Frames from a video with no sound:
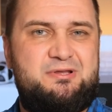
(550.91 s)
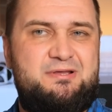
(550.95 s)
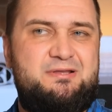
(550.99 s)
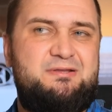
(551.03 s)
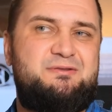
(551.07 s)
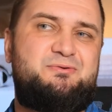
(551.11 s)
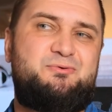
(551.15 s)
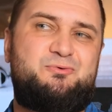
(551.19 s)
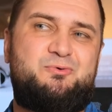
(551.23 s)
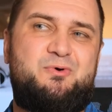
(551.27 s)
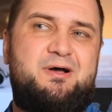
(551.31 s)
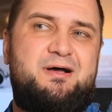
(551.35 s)

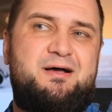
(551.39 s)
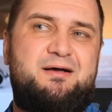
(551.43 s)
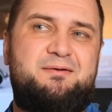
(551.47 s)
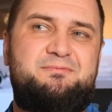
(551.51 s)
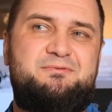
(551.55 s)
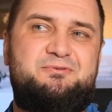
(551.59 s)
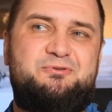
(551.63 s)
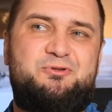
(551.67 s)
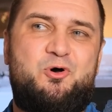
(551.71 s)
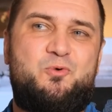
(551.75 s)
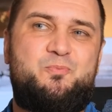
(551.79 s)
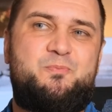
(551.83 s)
into a
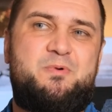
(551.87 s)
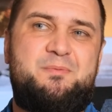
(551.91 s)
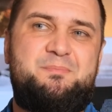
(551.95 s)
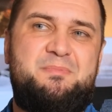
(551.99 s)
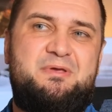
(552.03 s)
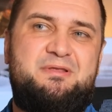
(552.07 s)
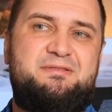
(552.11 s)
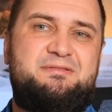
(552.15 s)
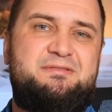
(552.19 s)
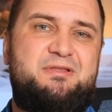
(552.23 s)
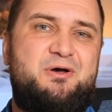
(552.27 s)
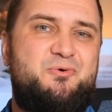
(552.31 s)

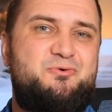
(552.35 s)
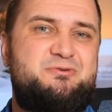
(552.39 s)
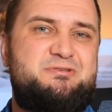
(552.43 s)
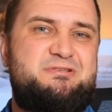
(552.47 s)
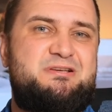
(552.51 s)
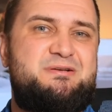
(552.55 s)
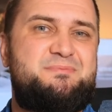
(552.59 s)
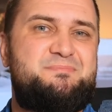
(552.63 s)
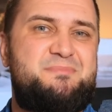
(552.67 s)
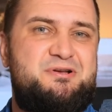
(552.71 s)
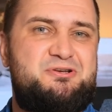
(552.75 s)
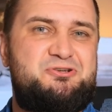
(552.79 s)
dopamine
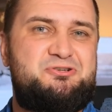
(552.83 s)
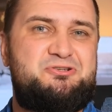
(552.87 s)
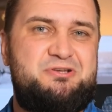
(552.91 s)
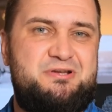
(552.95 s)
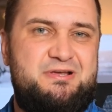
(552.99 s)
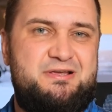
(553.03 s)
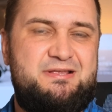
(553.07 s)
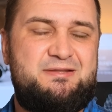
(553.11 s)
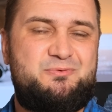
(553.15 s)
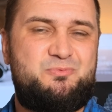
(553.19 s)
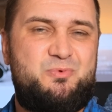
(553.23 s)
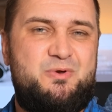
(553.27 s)
dosing
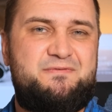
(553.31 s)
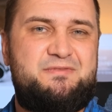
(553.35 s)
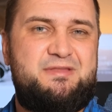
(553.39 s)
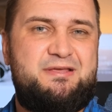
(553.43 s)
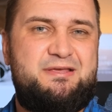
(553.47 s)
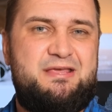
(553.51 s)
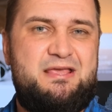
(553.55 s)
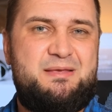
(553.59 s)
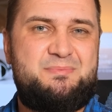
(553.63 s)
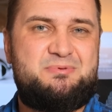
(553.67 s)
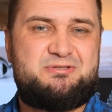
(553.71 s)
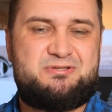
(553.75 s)
machine with the
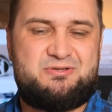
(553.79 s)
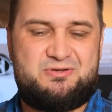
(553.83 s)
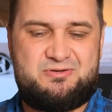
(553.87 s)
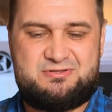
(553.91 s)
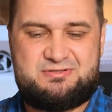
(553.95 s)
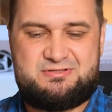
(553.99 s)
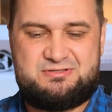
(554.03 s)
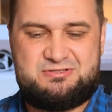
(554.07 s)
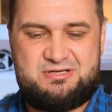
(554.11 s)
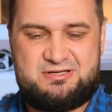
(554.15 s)
HYPSOS,